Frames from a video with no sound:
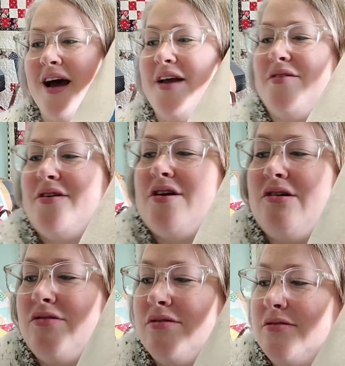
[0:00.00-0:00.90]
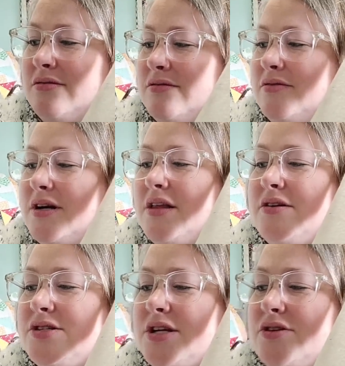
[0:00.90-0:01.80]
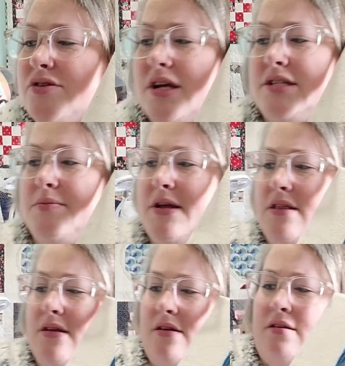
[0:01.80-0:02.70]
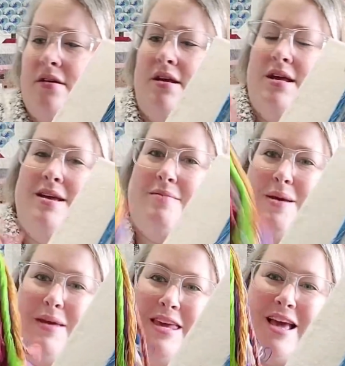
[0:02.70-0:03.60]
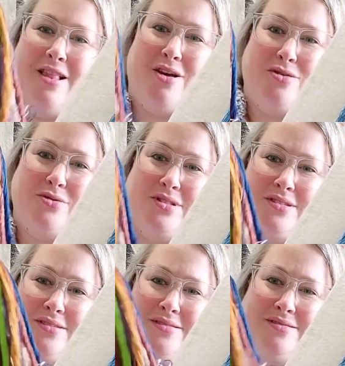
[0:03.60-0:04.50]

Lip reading: I don't know. What color should I do next month? Maybe yellows.